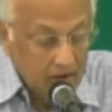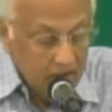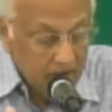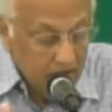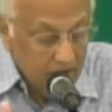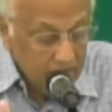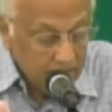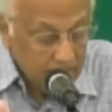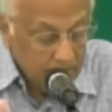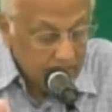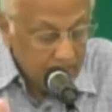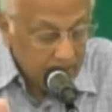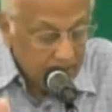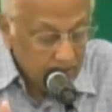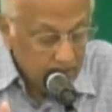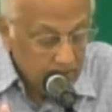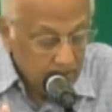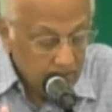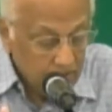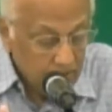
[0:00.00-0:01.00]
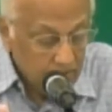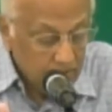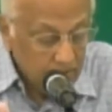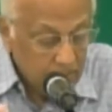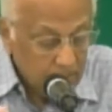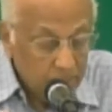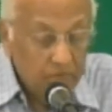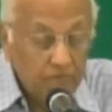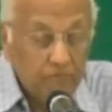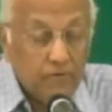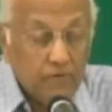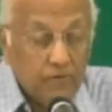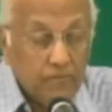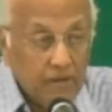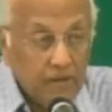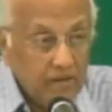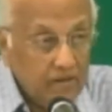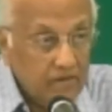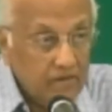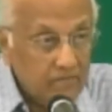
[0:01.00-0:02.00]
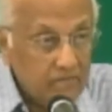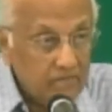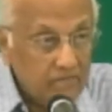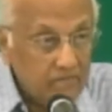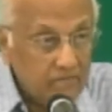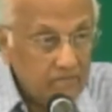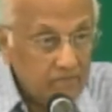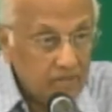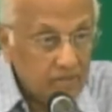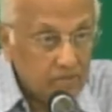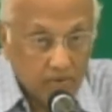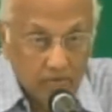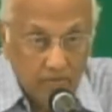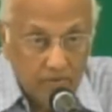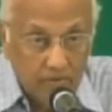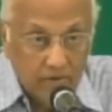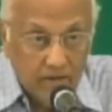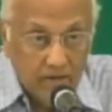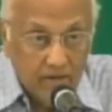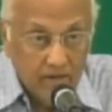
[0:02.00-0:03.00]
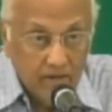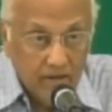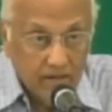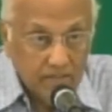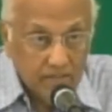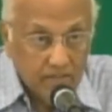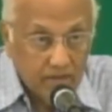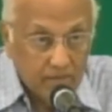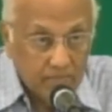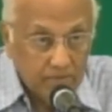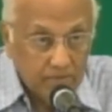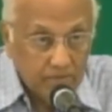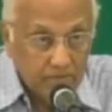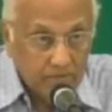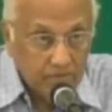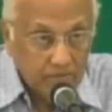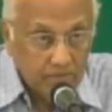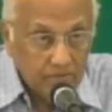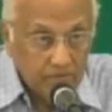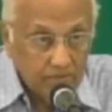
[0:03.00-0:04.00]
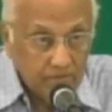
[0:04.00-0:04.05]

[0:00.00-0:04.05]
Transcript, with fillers: I've set the Lord always before me. That's what we read in Acts chapter 2.